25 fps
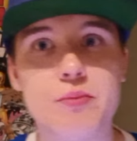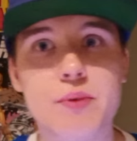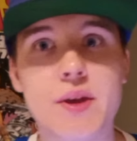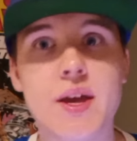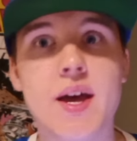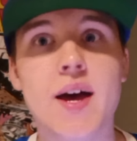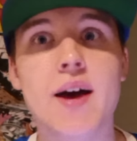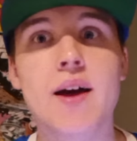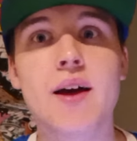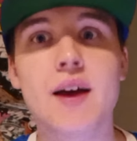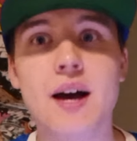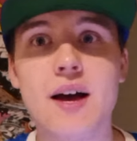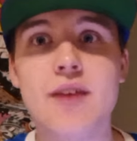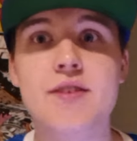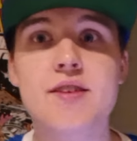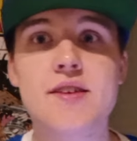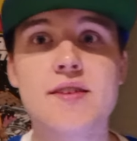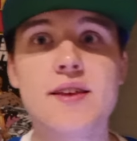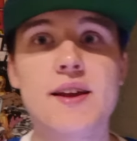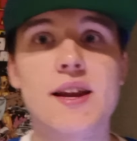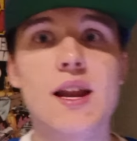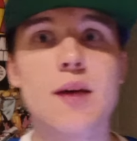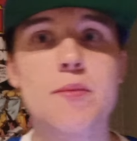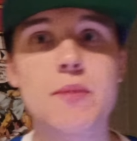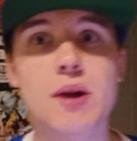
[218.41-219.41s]
But yeah, as I
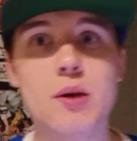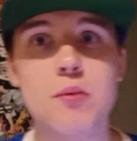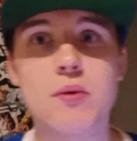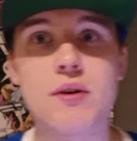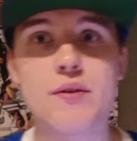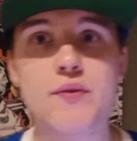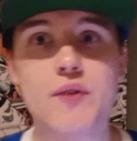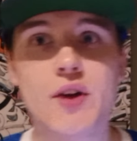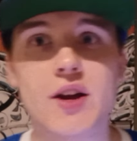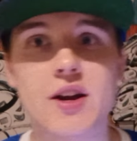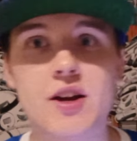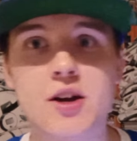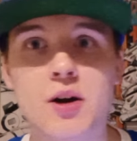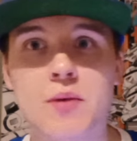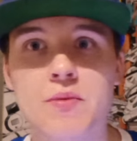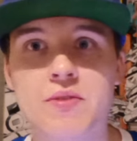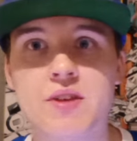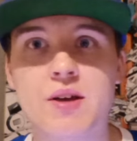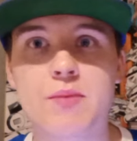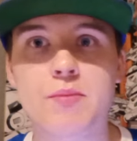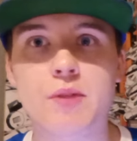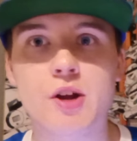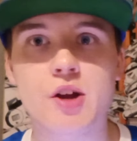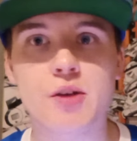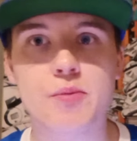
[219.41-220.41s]
said, let me know what you think in the
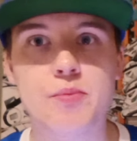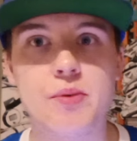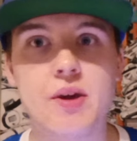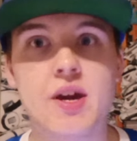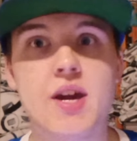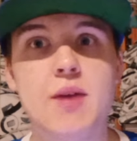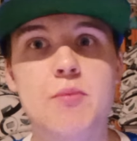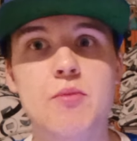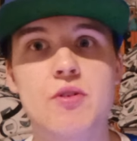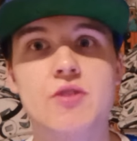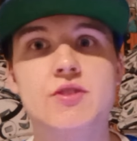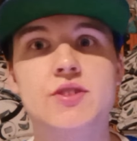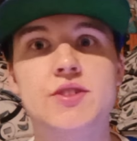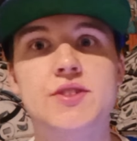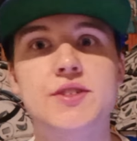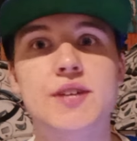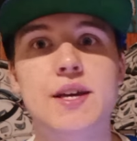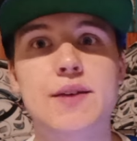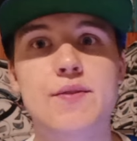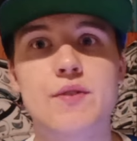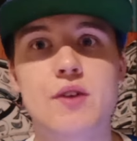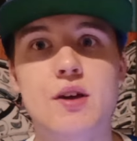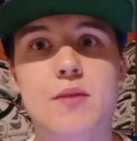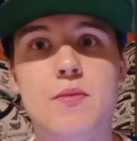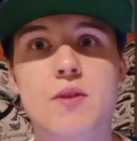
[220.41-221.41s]
comments down below. It's been Keep Right on
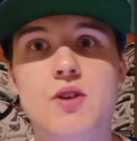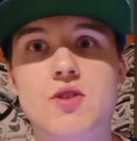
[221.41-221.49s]
TV.